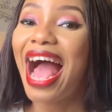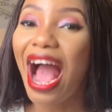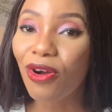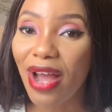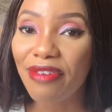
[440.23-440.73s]

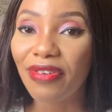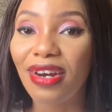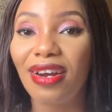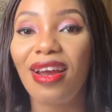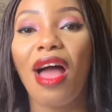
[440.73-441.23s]

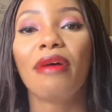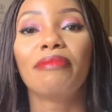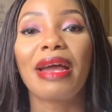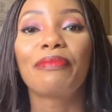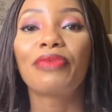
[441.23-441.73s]
However,
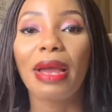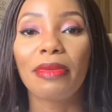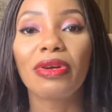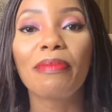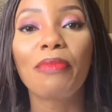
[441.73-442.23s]
my
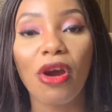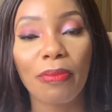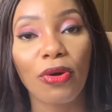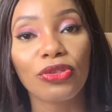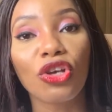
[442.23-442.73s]
primary
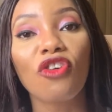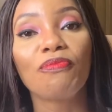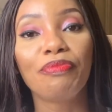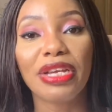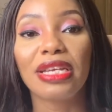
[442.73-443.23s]
purpose of